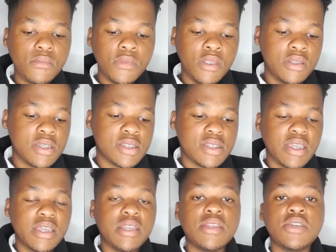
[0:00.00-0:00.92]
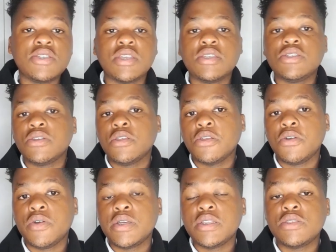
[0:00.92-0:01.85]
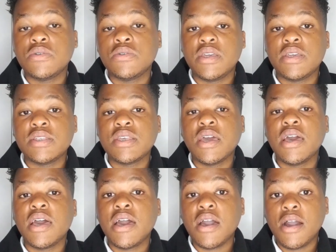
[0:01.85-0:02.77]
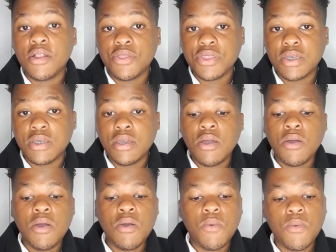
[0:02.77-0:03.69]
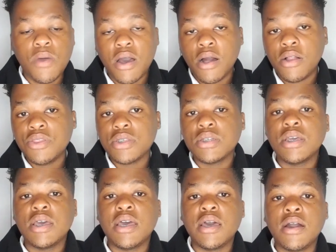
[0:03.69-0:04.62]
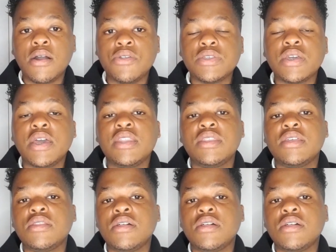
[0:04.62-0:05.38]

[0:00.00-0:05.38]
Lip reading: the second niche that you can go into is health. Wealth, health, and then